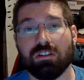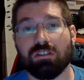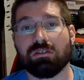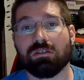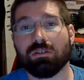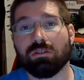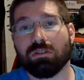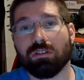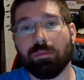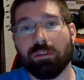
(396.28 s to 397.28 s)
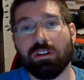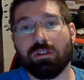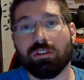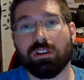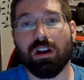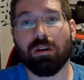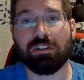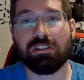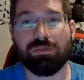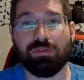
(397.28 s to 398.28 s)
So let me know in the
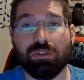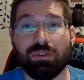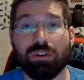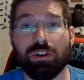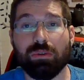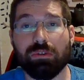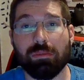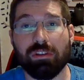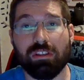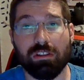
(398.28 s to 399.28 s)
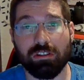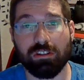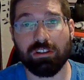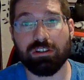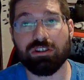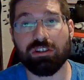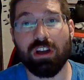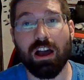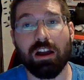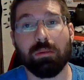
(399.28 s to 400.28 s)
comments if you agree with me that the Lakers should
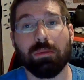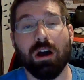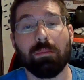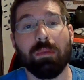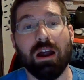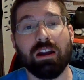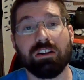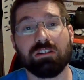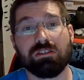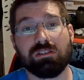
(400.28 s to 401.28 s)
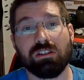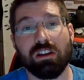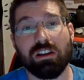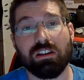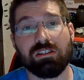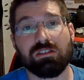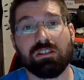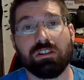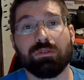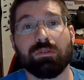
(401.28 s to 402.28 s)
hire Bob Myers as
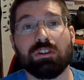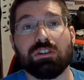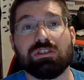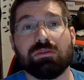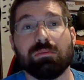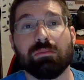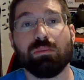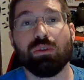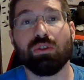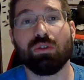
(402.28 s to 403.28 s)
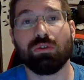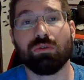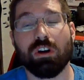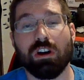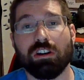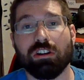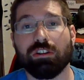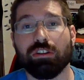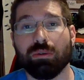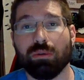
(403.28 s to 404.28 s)
their first move under
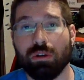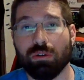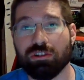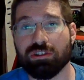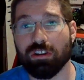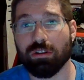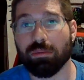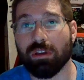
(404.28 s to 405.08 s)
new ownership.